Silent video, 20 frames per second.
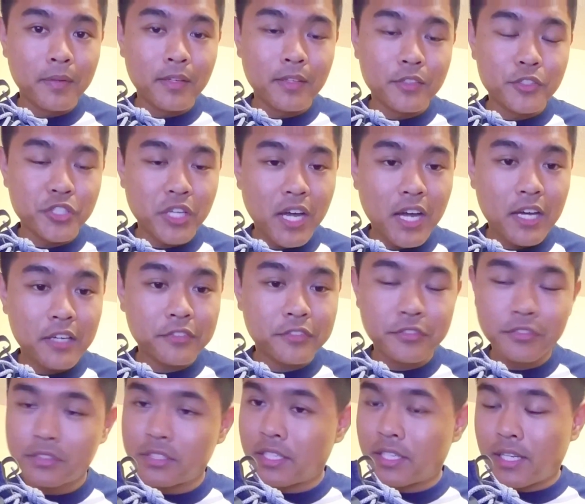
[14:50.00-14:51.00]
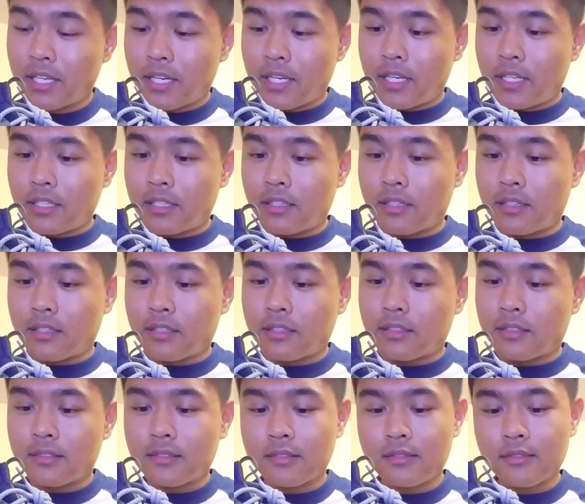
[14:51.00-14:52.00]
draft.
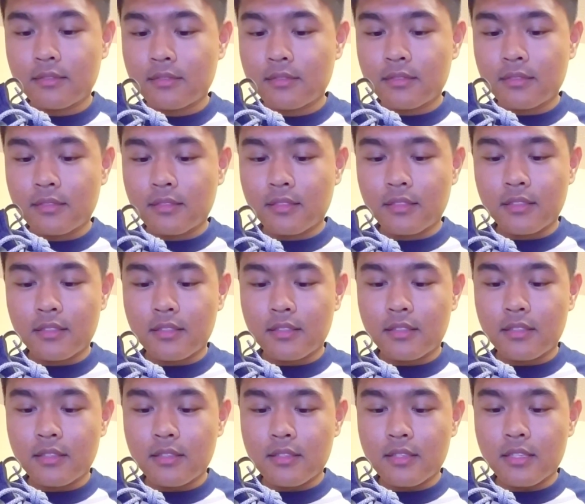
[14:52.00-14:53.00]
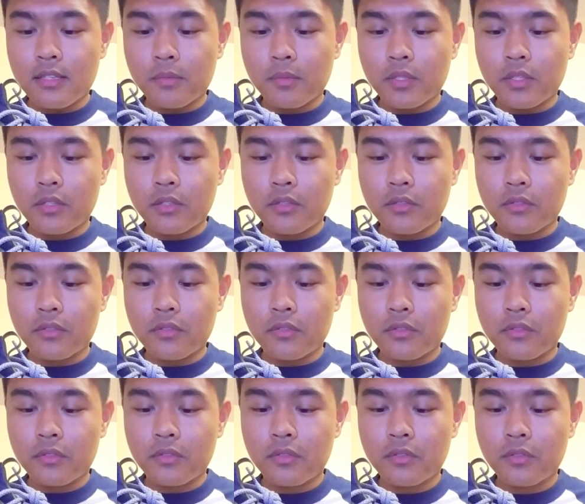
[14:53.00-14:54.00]
To some of you
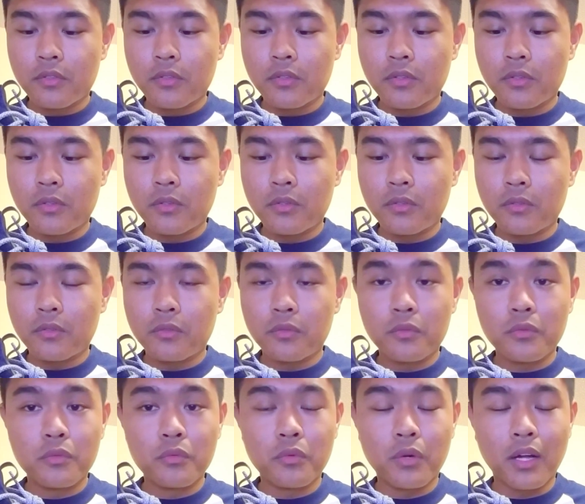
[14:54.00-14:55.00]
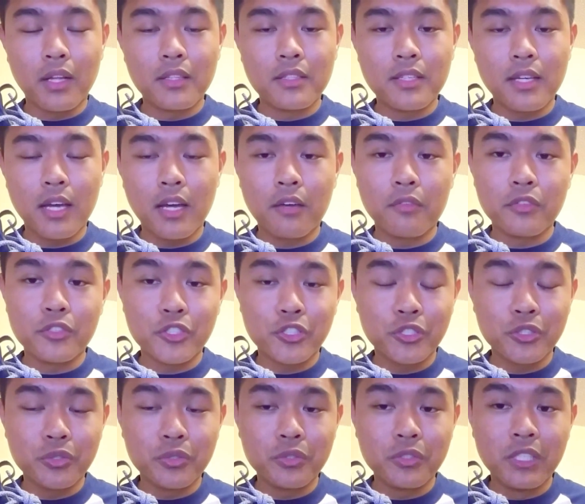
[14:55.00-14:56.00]
who want to have a
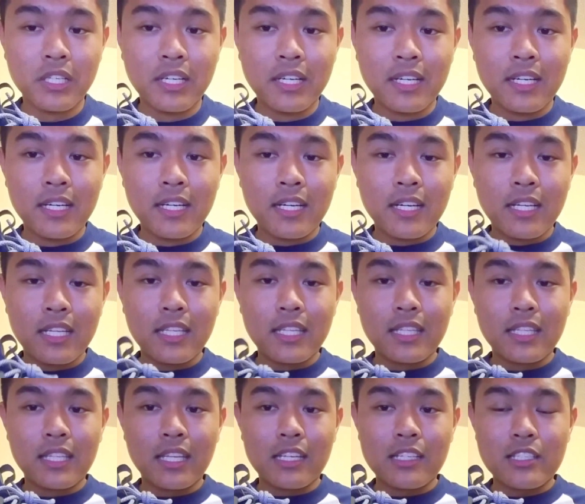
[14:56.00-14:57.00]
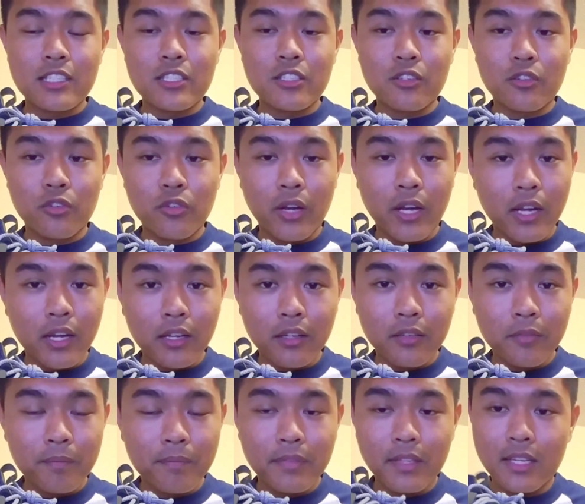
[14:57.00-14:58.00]
shoe That's great.
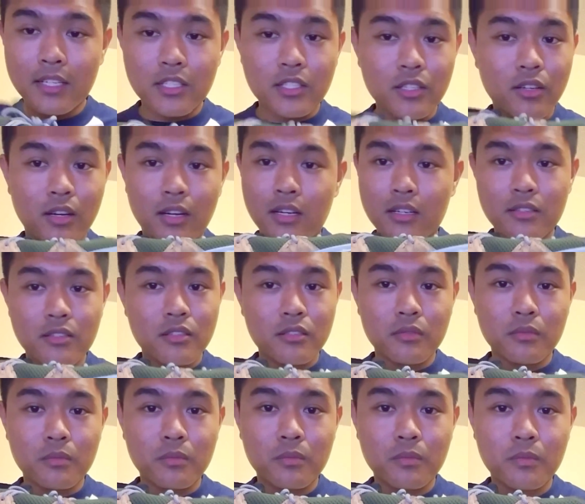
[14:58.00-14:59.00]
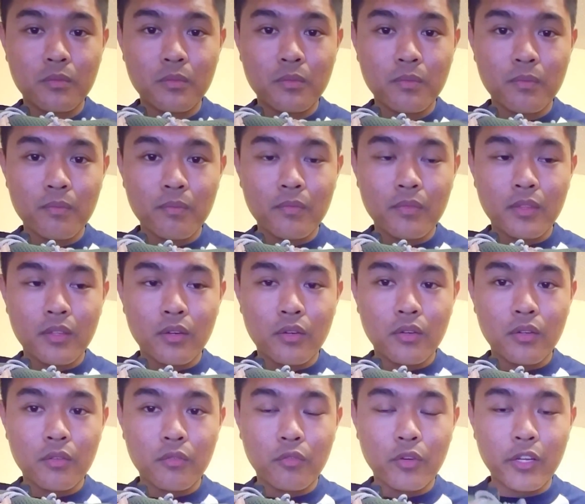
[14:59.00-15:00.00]
That's awesome
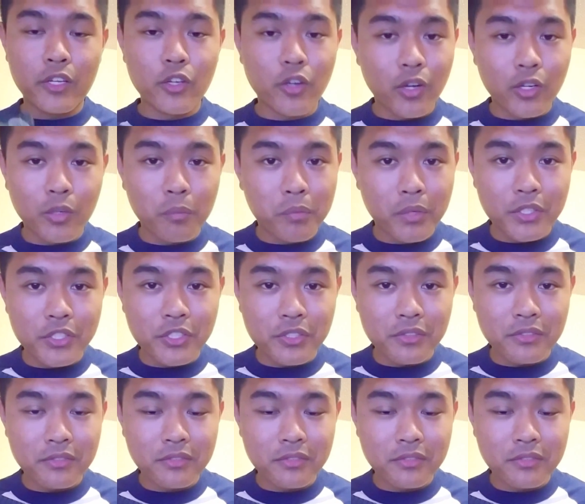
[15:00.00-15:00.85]
when you're on a budget.